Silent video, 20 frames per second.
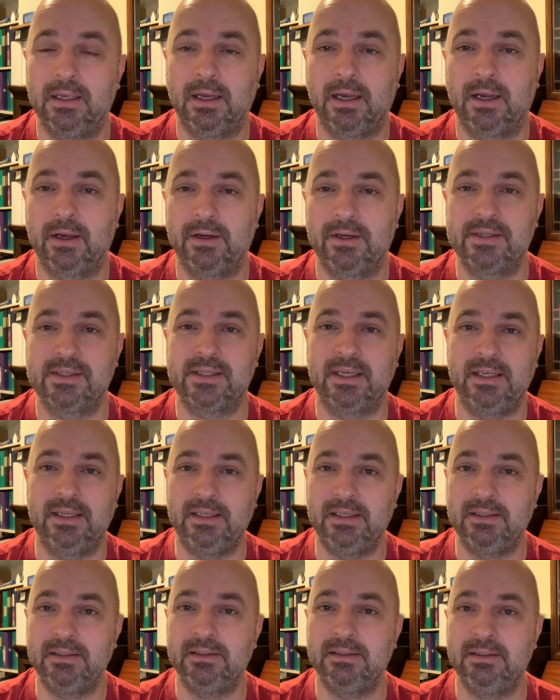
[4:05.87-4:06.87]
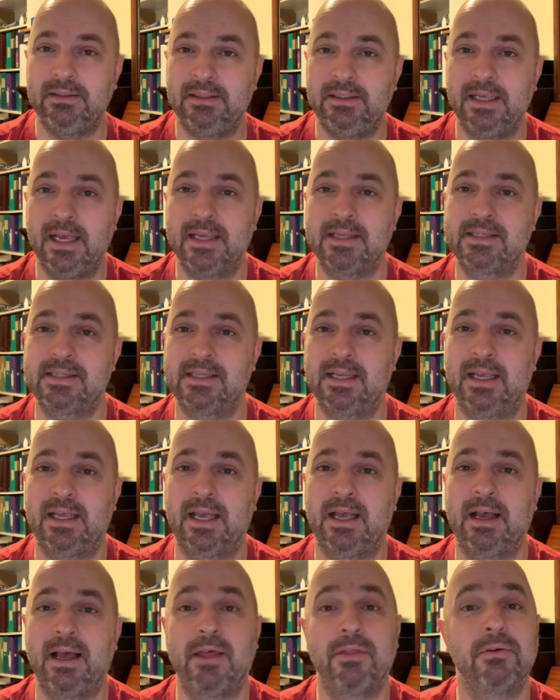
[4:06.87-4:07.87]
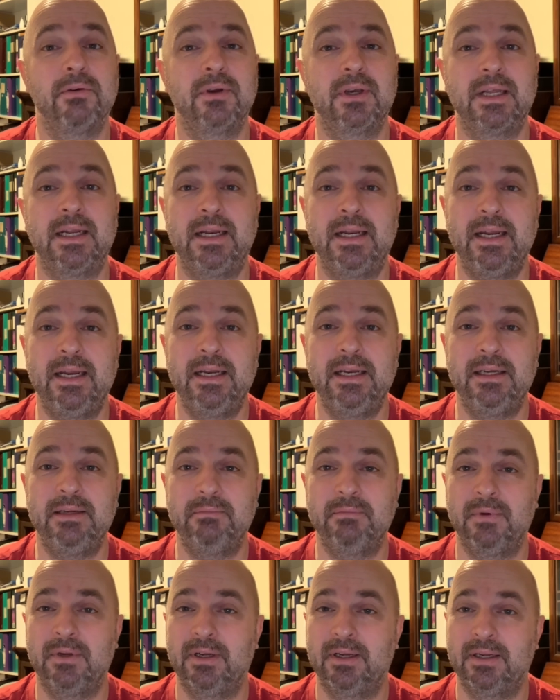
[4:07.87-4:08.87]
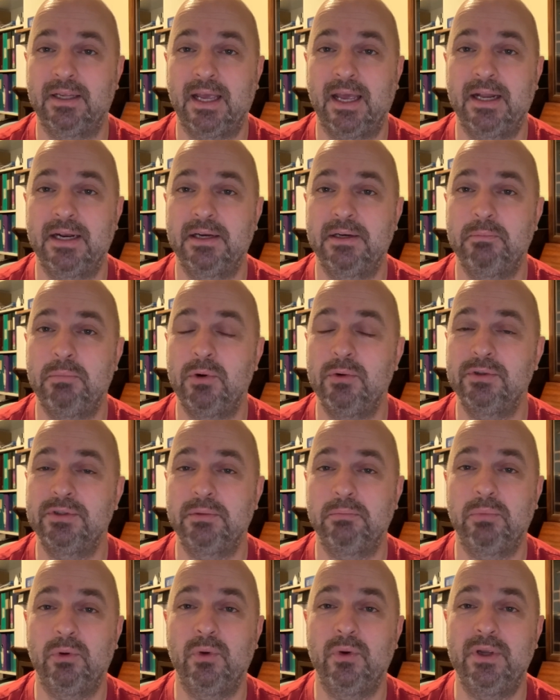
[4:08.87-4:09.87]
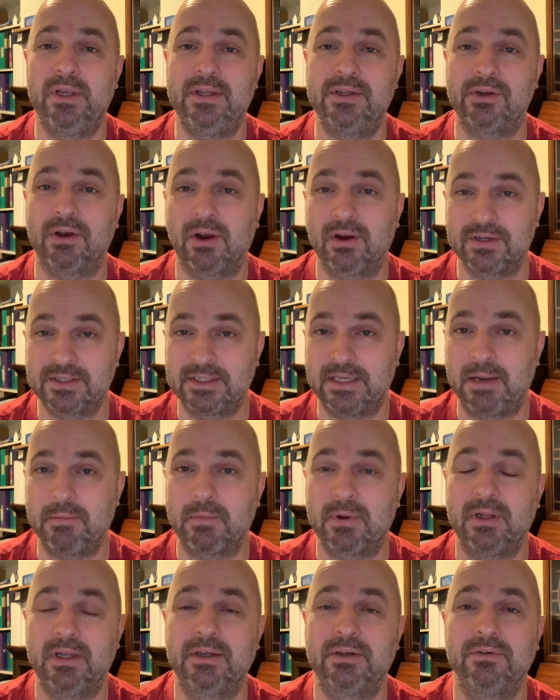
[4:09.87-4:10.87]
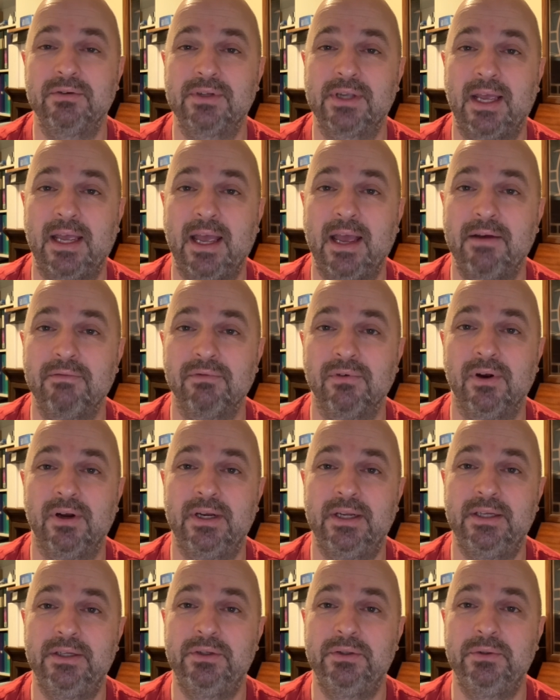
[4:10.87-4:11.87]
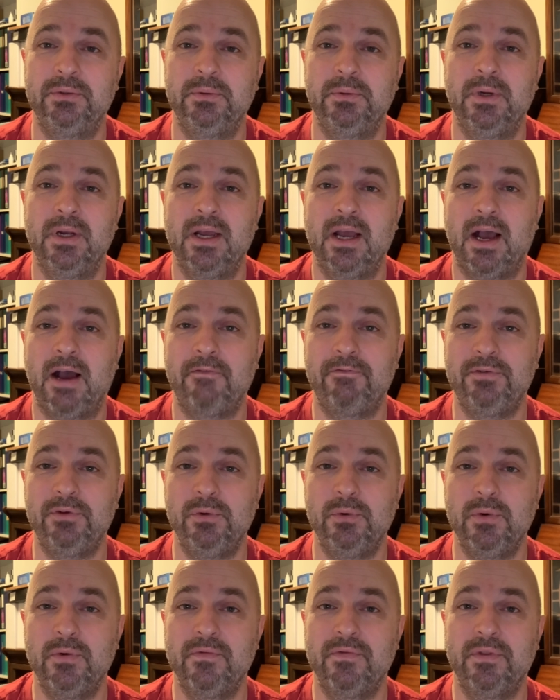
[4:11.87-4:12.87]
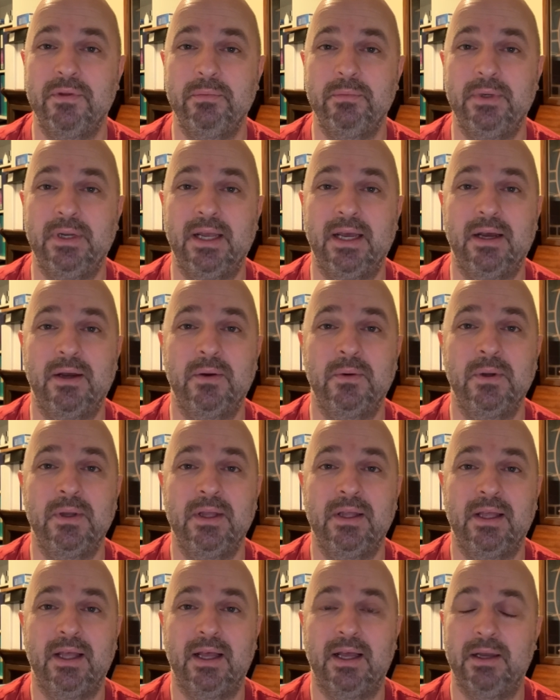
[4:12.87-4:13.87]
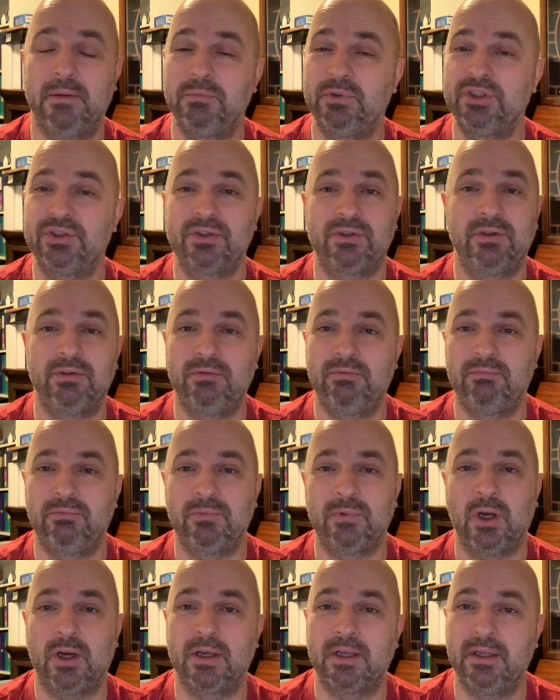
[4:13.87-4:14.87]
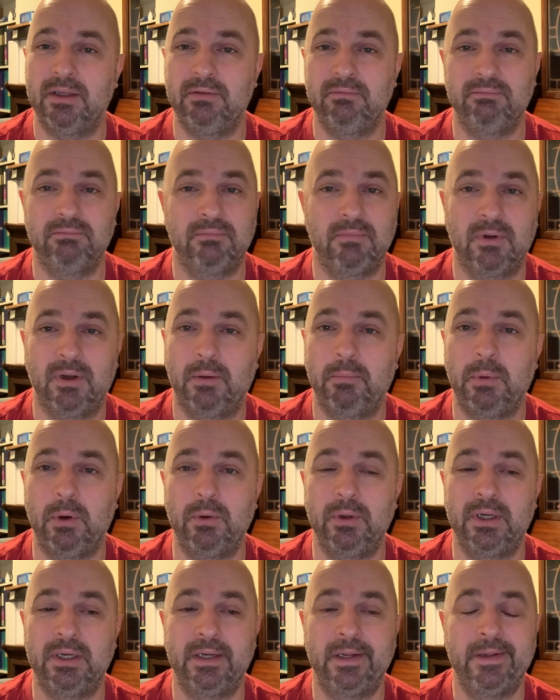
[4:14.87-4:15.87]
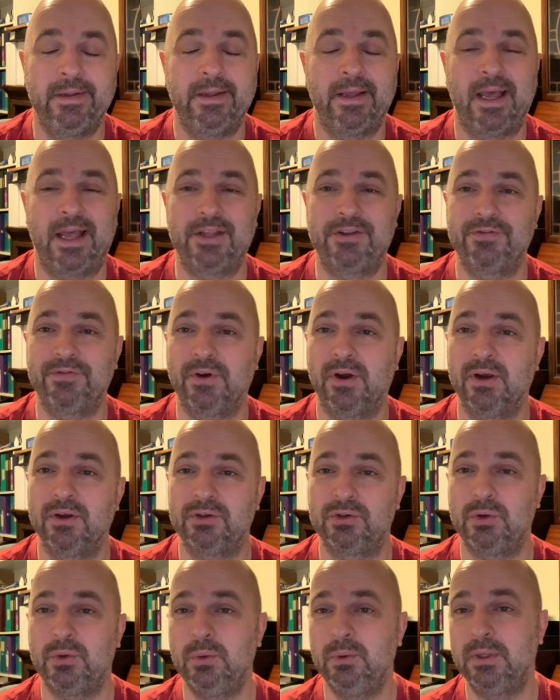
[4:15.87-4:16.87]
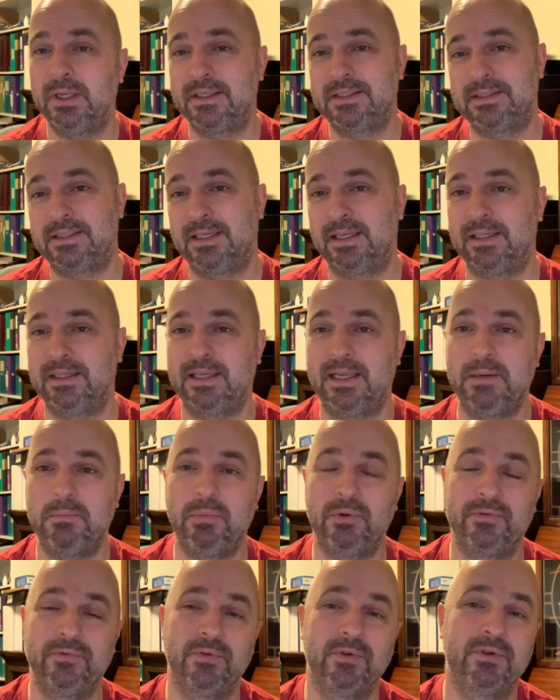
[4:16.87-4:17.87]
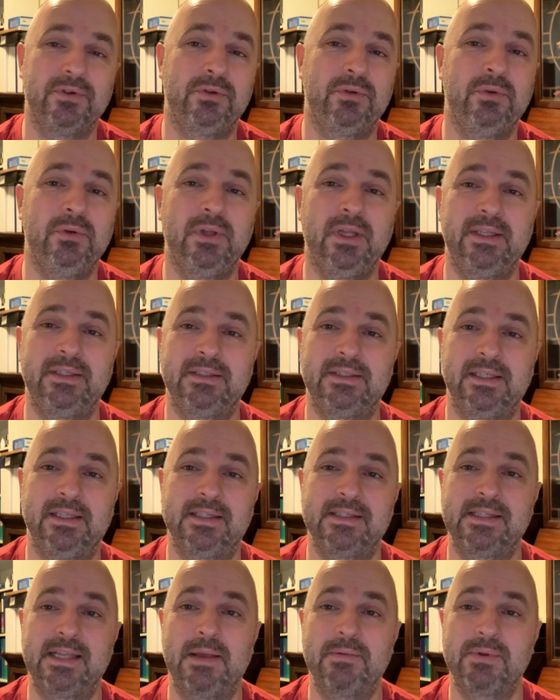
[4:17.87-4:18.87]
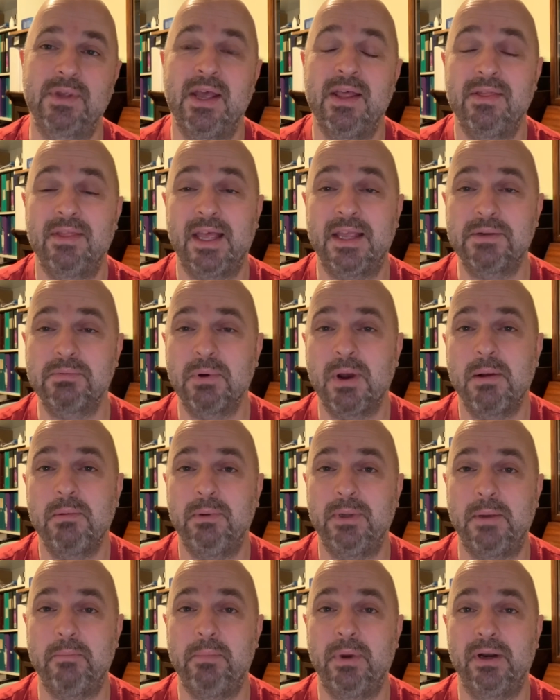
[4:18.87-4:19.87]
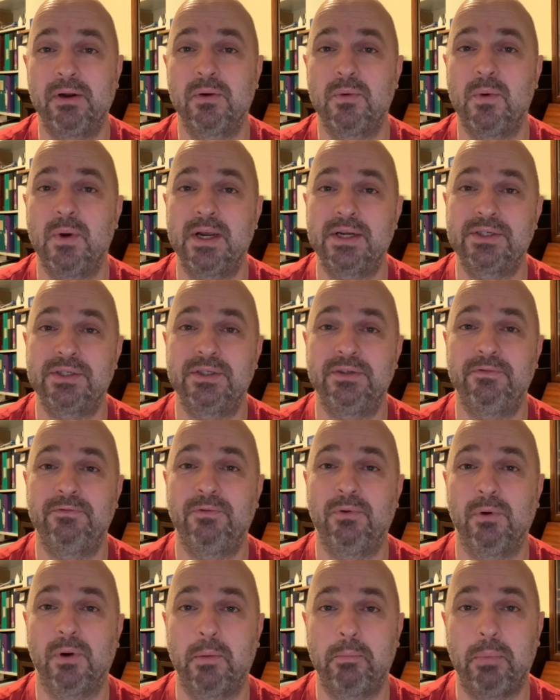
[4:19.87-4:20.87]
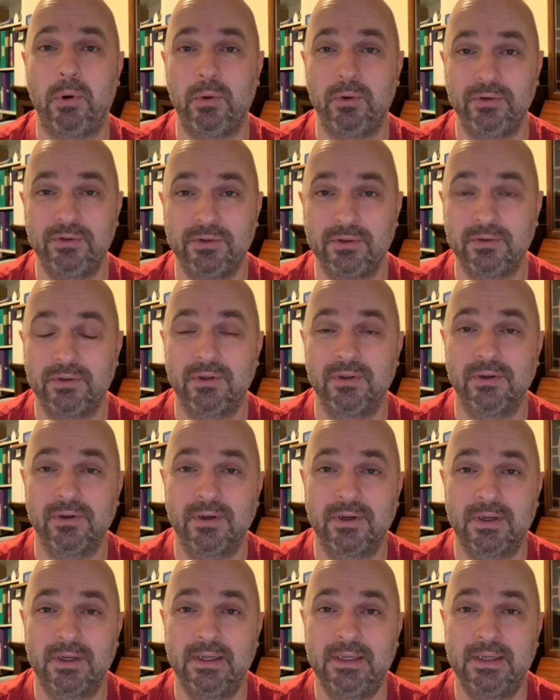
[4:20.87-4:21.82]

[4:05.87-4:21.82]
I'm going to say yes, other Canadian uh, Canada Post employees are stamp collectors. I have run into a few of them now. Um, just talking about it as far as who likes to get labels versus who likes to get stamps. That's probably a better question for a postal clerk.